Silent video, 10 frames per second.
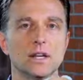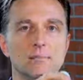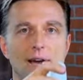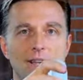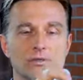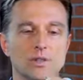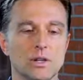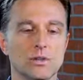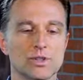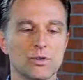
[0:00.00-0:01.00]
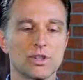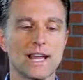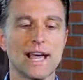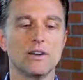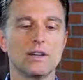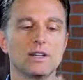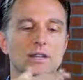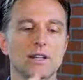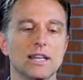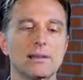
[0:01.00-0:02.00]
and the mattress, it'll squish down, and
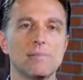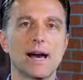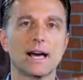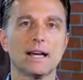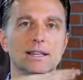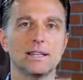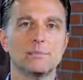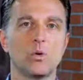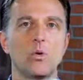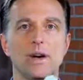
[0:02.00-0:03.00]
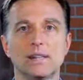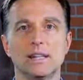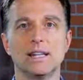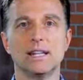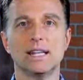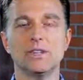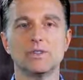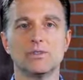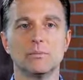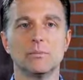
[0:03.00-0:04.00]
you can lay back on these points in an
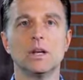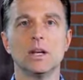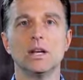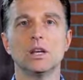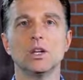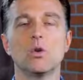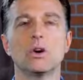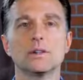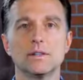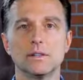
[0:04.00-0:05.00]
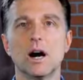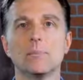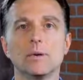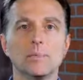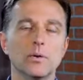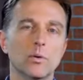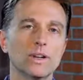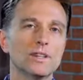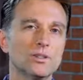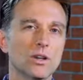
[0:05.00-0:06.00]
inch from lower to upper. But we
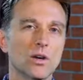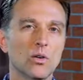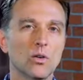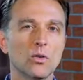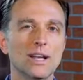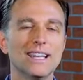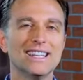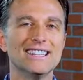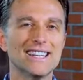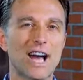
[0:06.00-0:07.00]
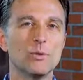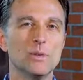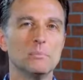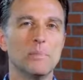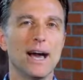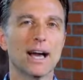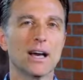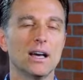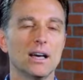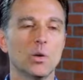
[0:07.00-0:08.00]
want to do the entire mid-back,
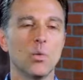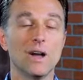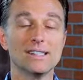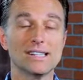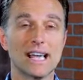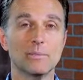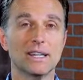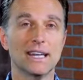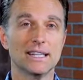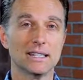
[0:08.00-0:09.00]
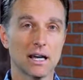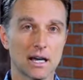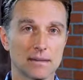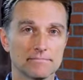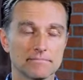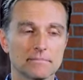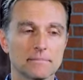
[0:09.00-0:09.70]
one segment at a time.